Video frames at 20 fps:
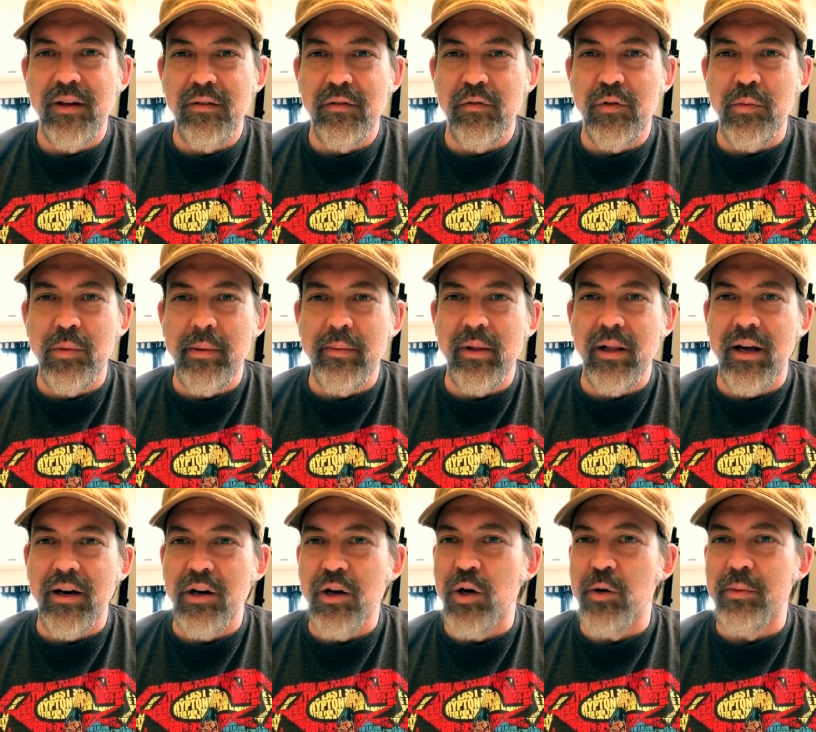a few people
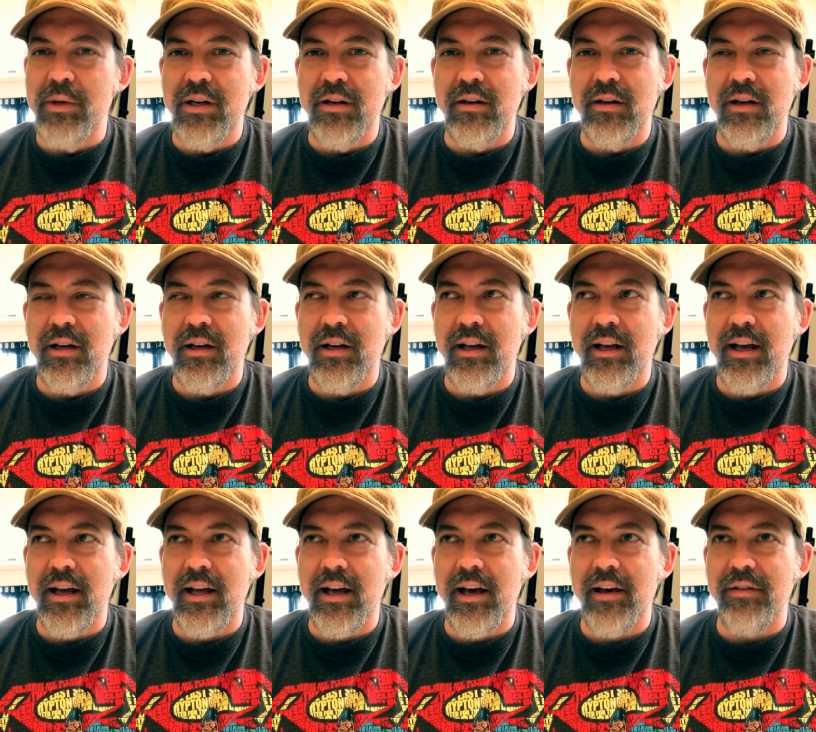I know, but it, uh,
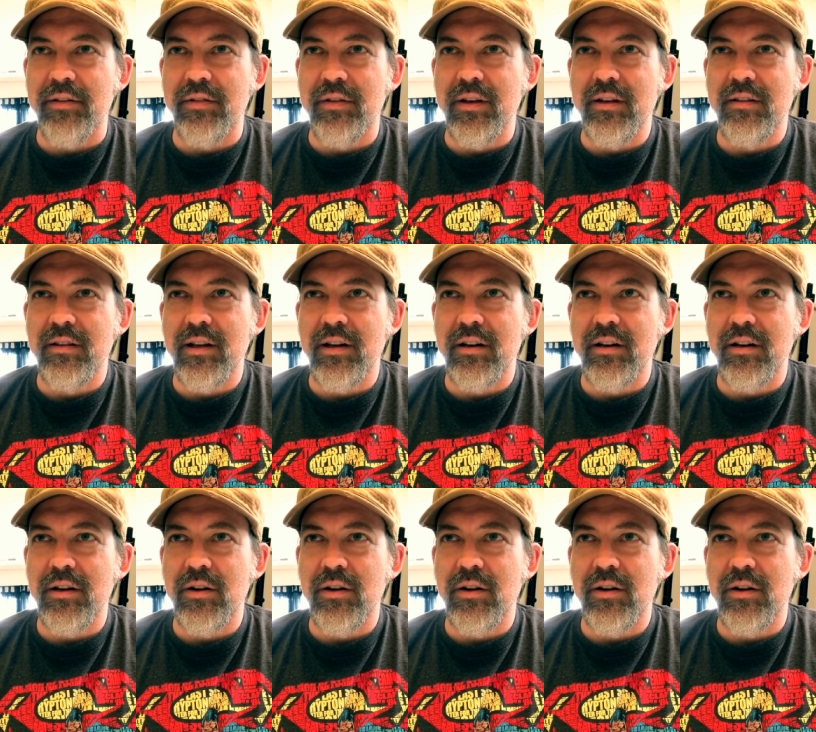I, I think that